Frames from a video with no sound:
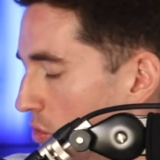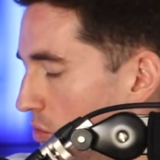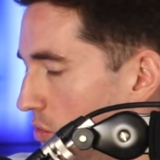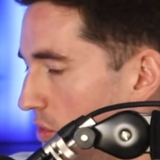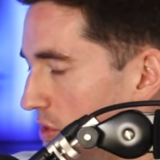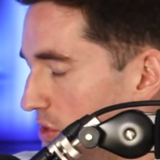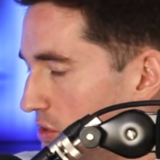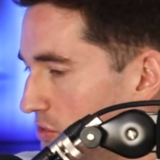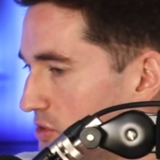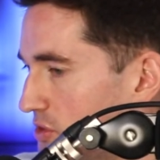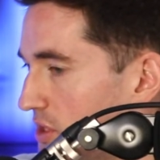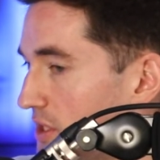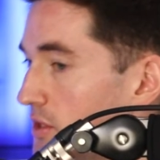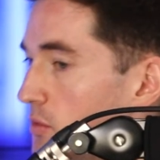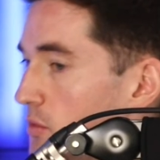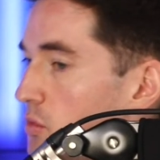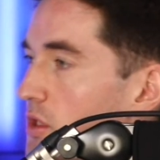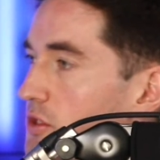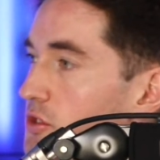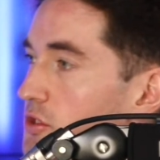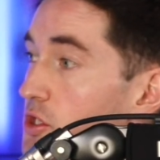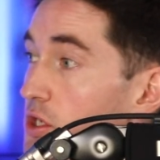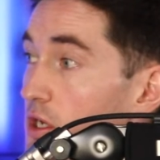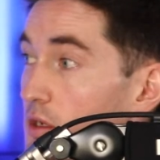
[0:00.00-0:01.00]
When you say that
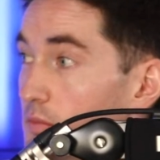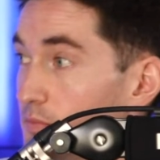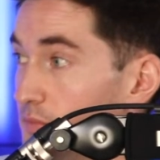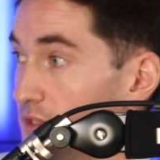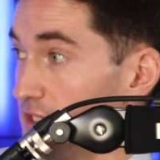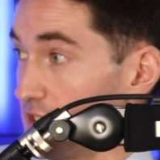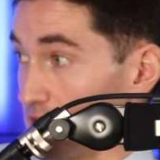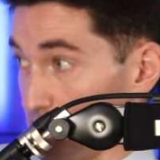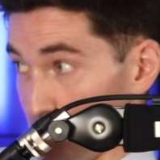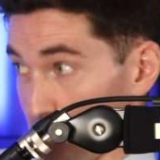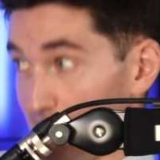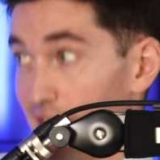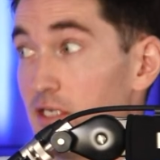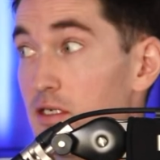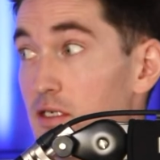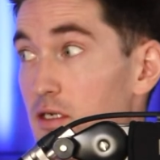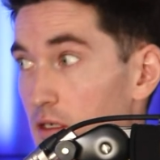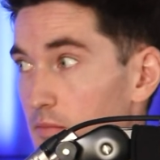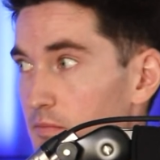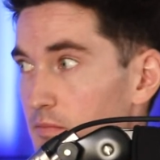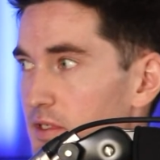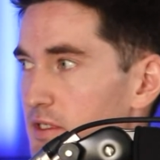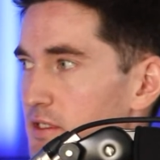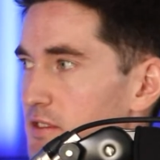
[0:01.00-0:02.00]
what big
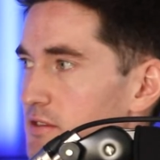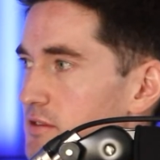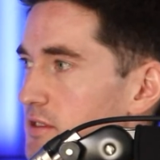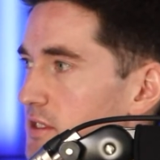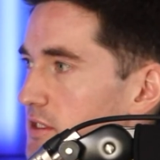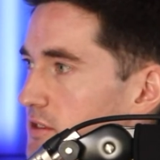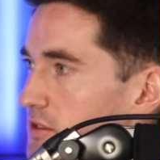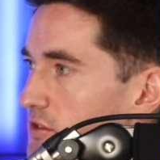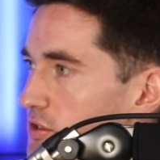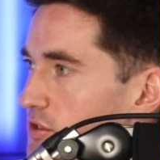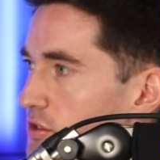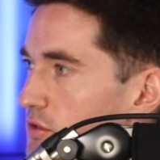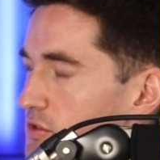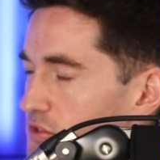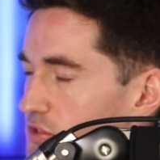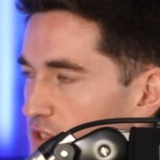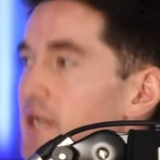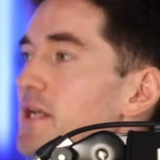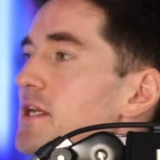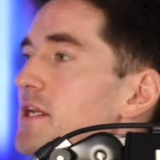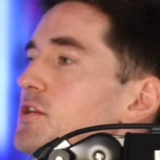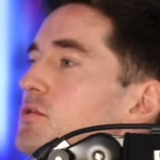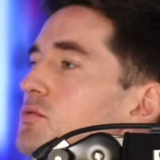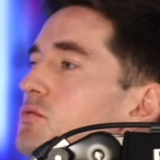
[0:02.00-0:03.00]
companies need to do is
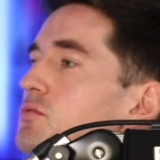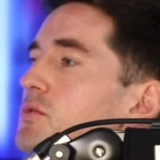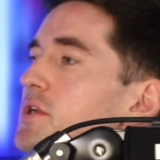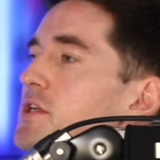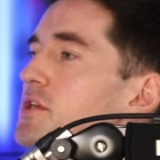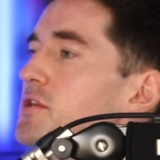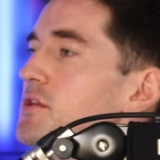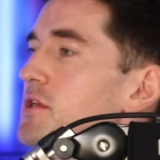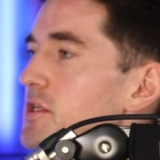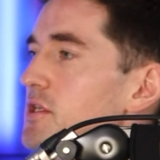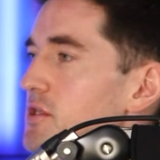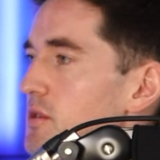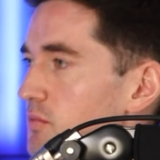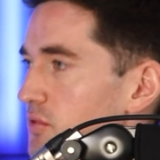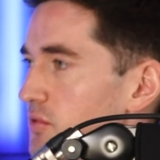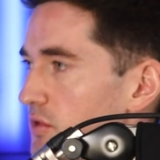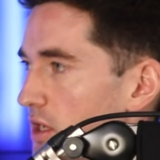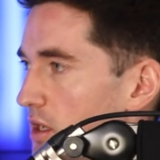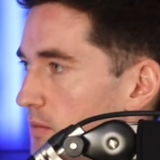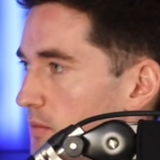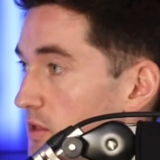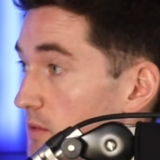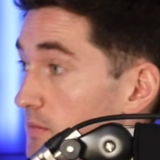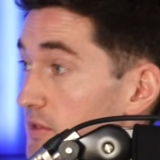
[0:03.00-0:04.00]
they need to rethink the
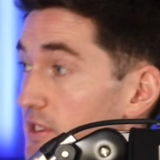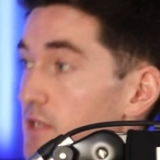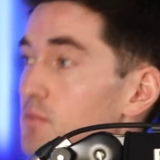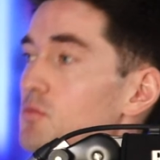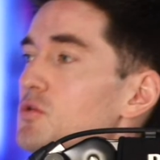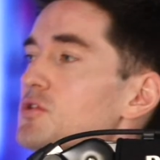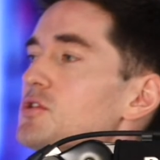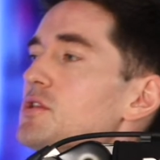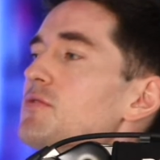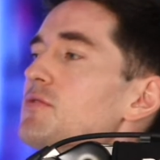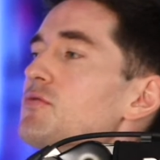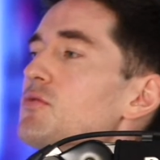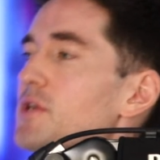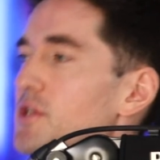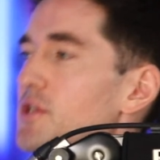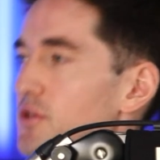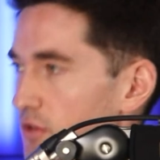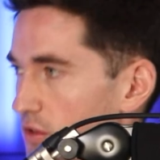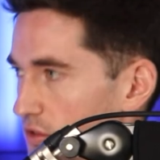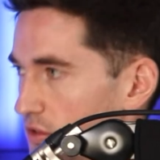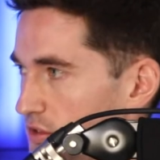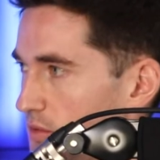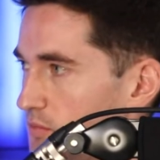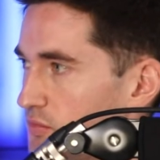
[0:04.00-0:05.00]
problem, and then once they've
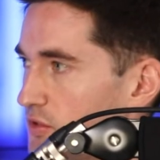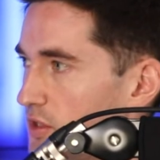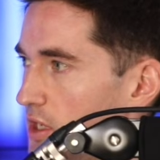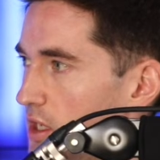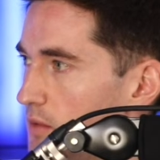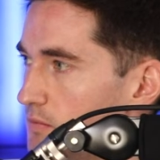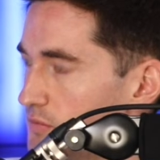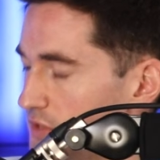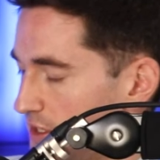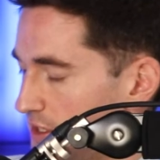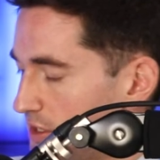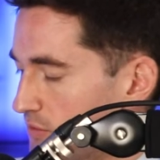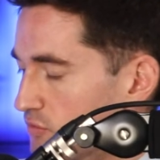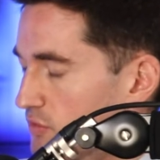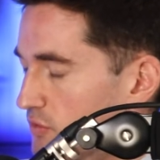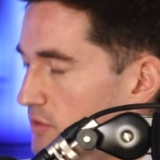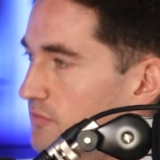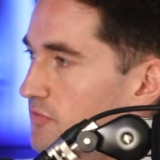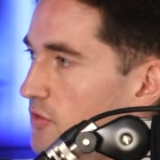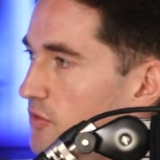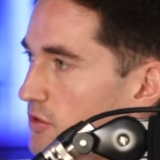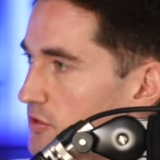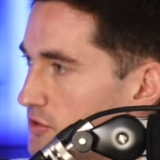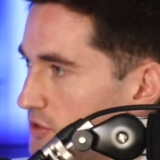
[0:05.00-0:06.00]
rethought the problem, they
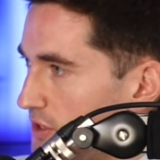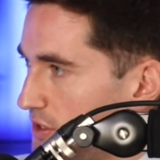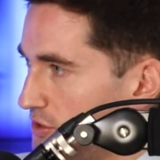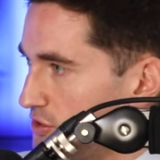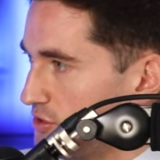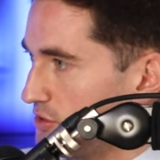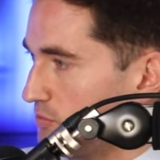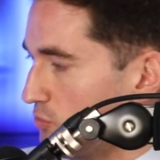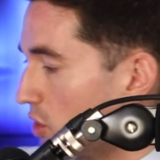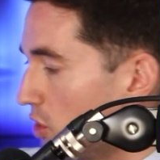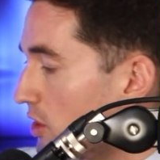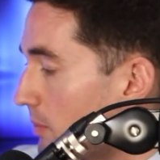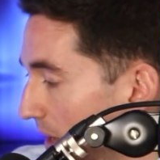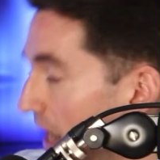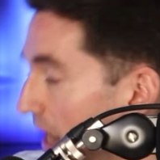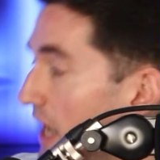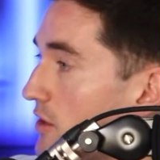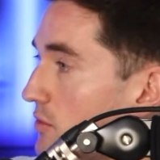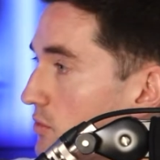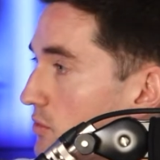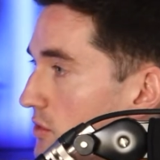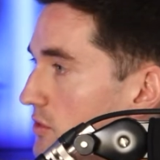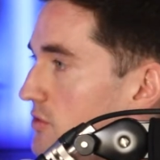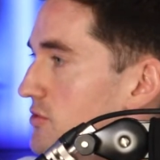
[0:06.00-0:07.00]
can work
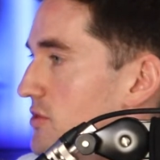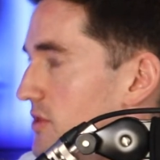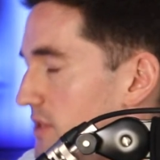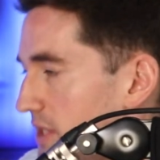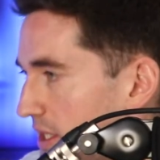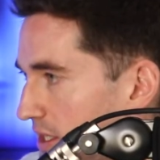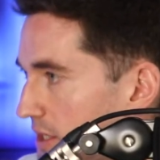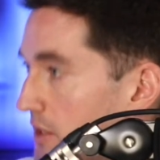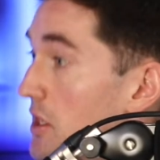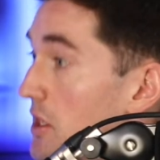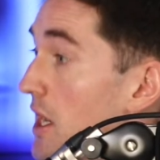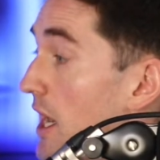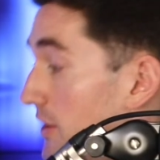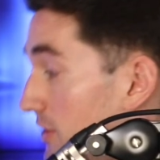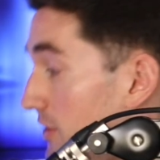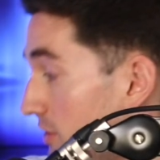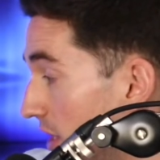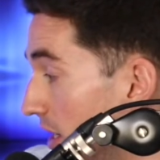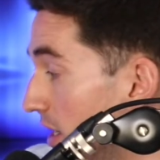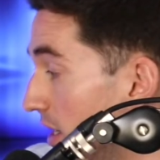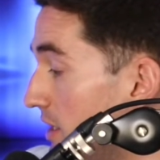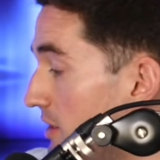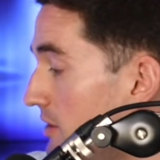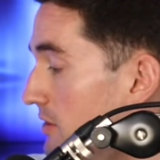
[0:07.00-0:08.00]
backwards, and
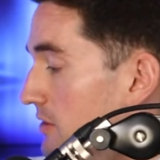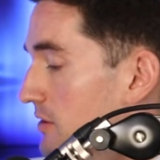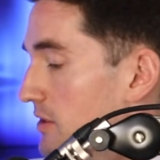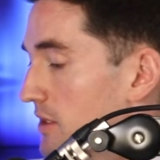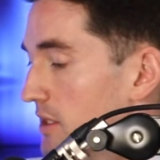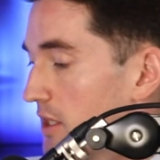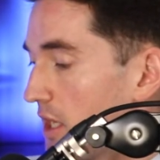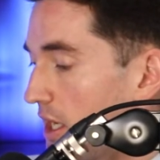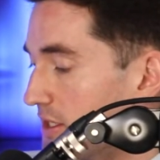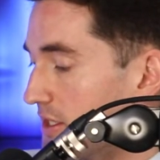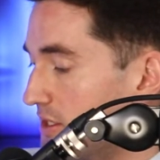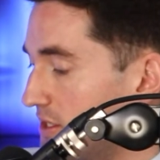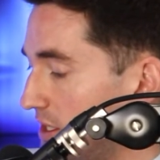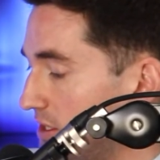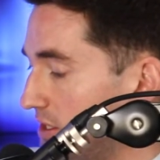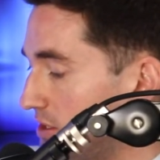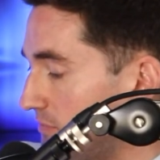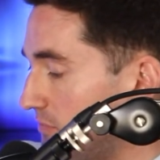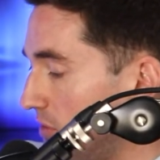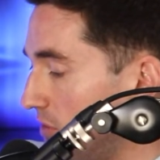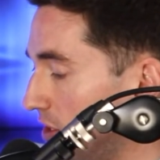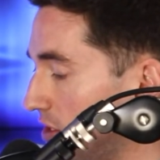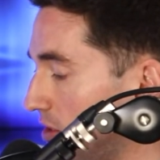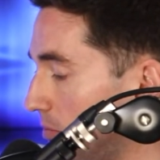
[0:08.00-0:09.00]
then
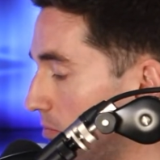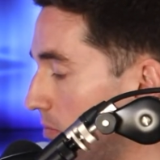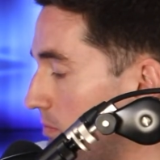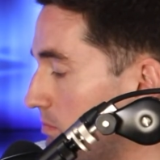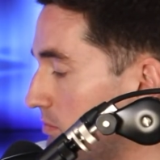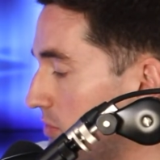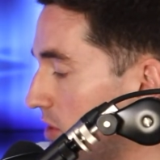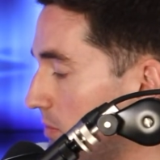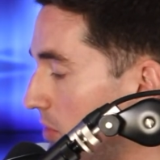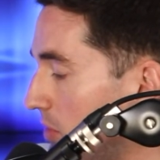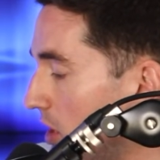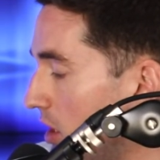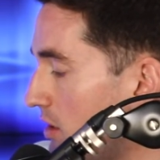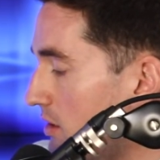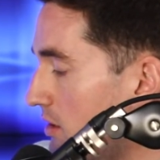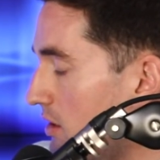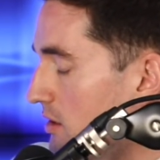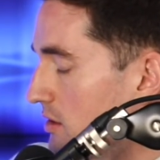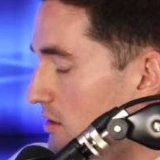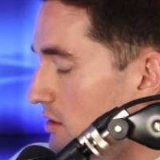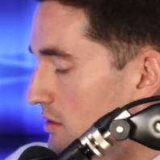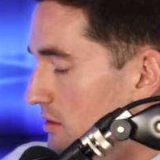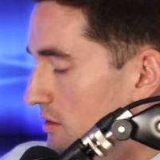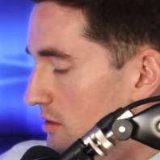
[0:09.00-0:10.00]
identify
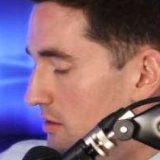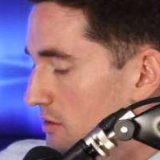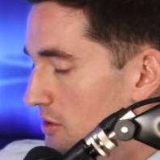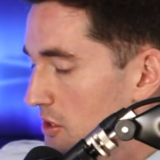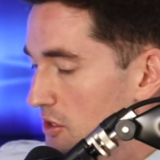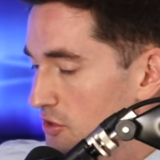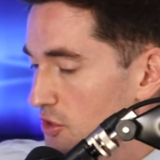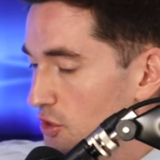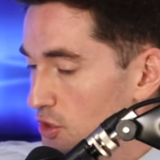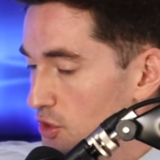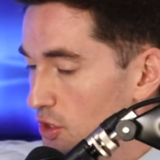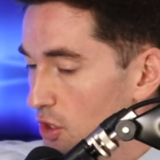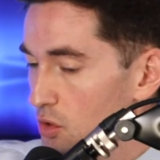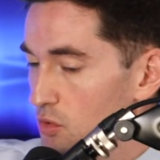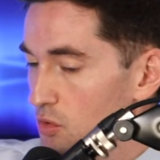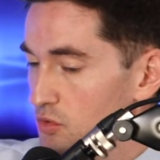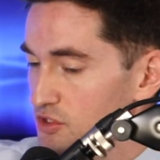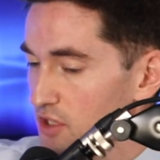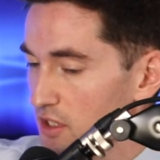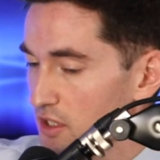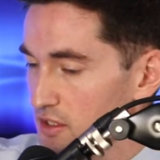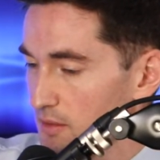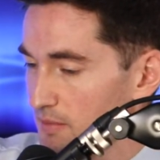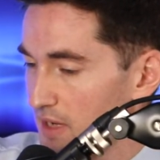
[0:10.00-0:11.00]
the
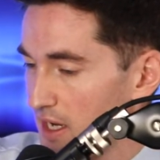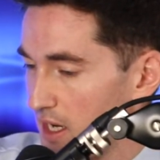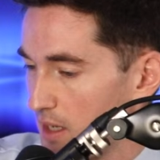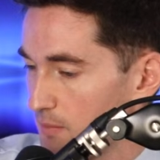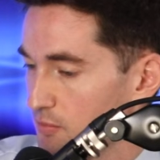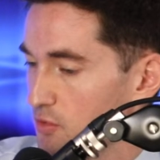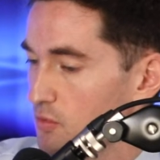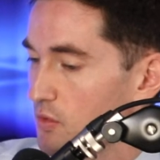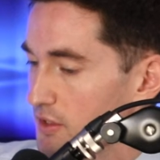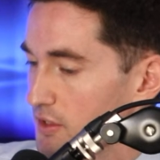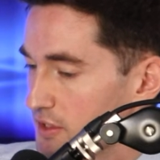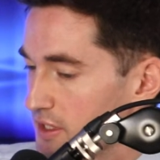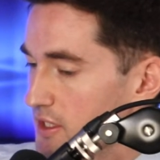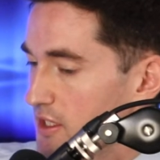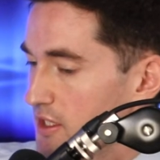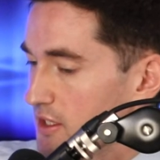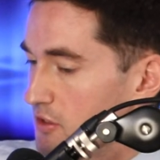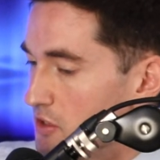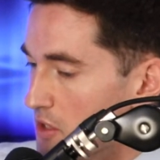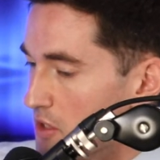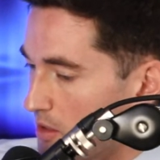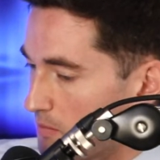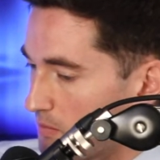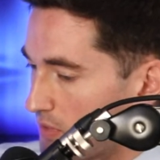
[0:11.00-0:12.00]
nodes on the map where they
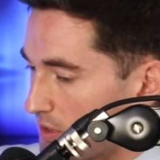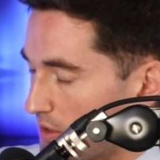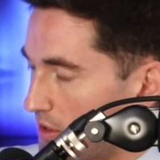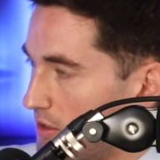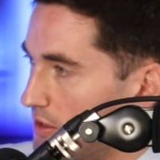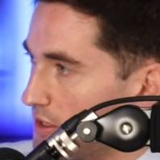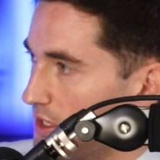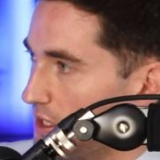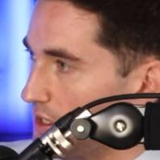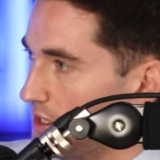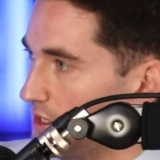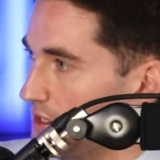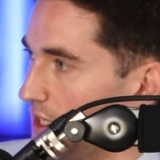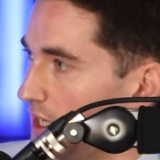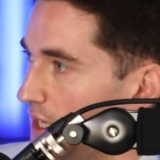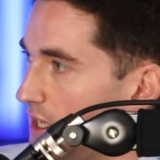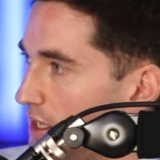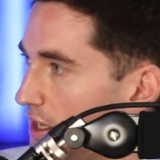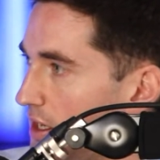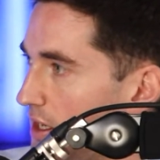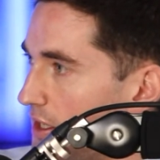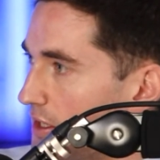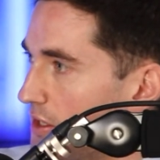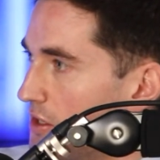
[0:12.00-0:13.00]
can plug in
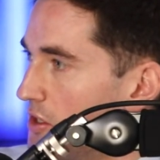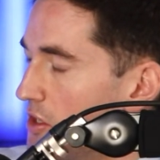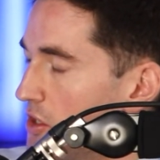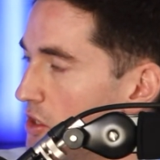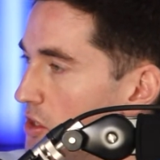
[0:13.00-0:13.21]
AI.